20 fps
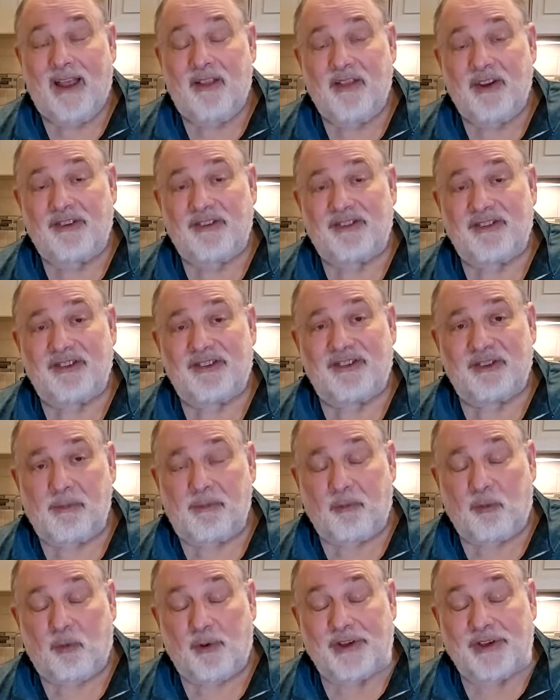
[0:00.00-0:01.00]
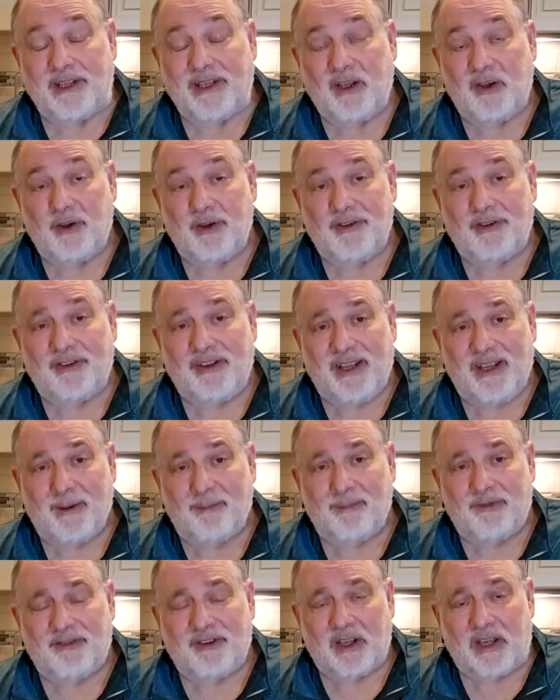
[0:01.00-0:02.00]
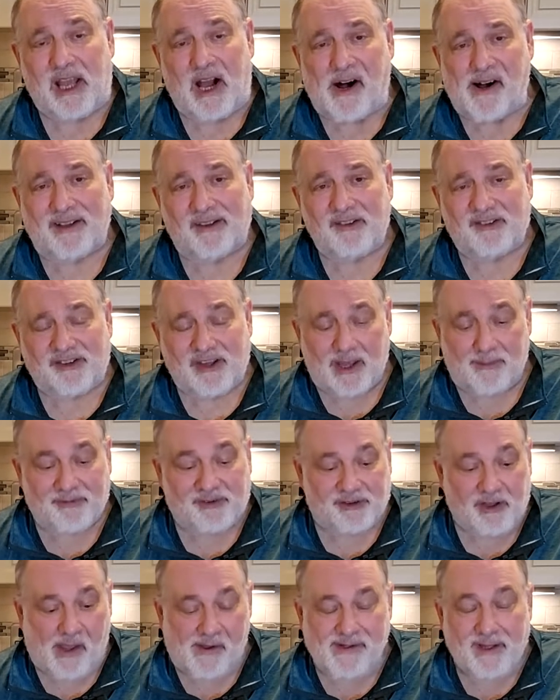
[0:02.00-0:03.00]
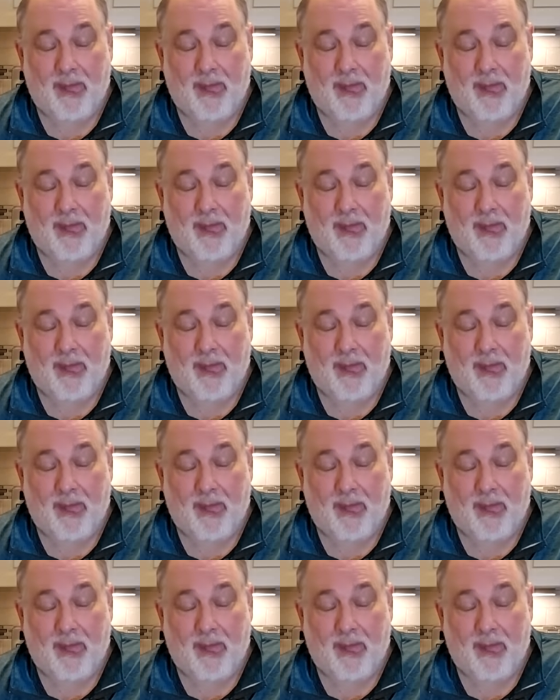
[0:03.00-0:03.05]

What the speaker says: this is some really good tips and concepts.